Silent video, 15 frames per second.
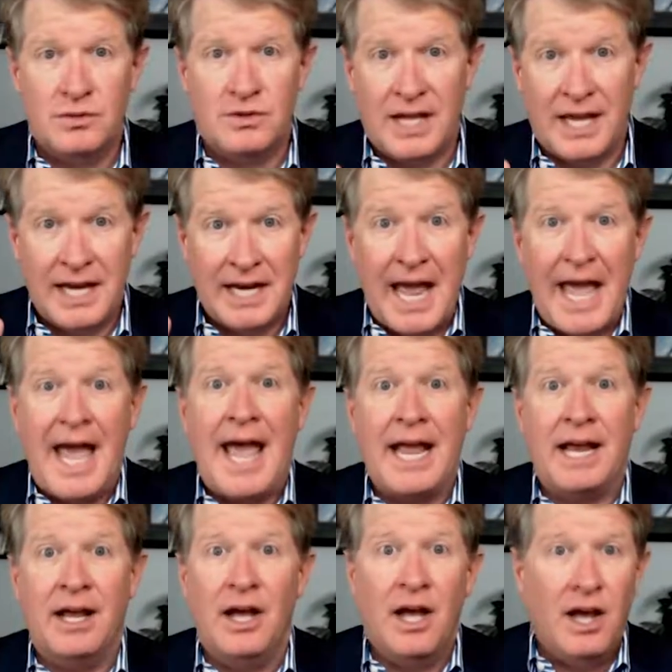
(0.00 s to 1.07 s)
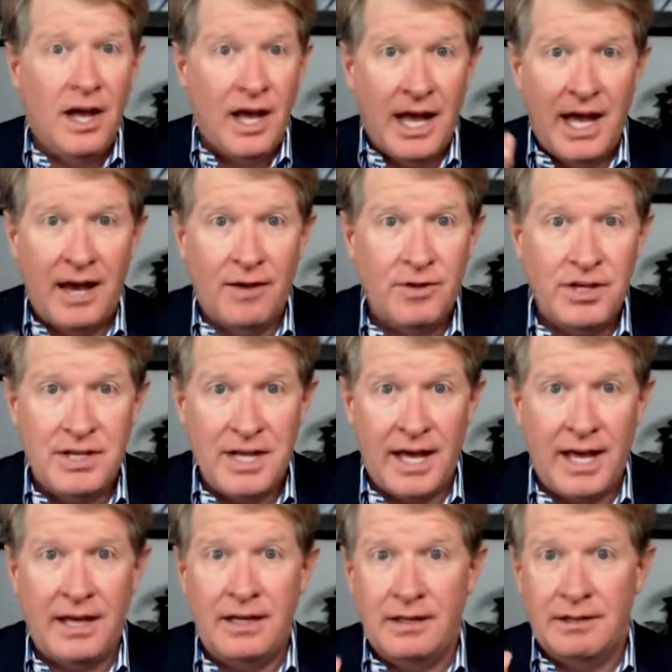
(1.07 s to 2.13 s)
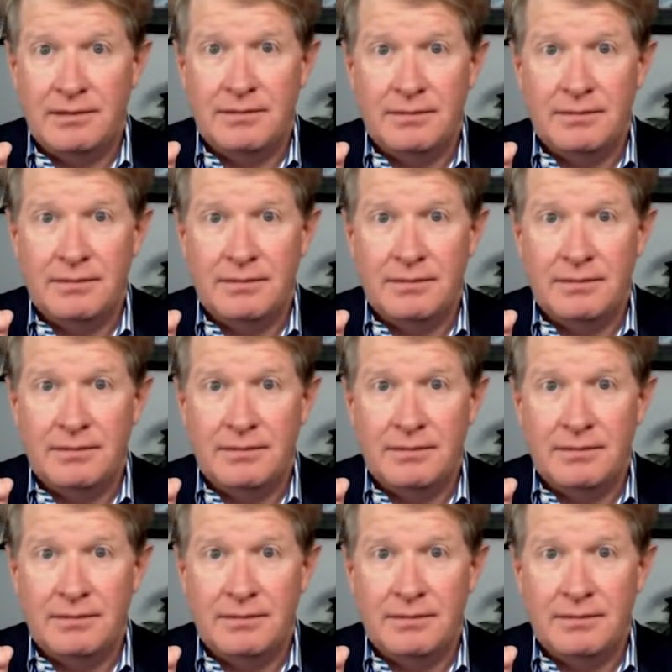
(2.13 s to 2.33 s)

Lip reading: saying, hey, every day,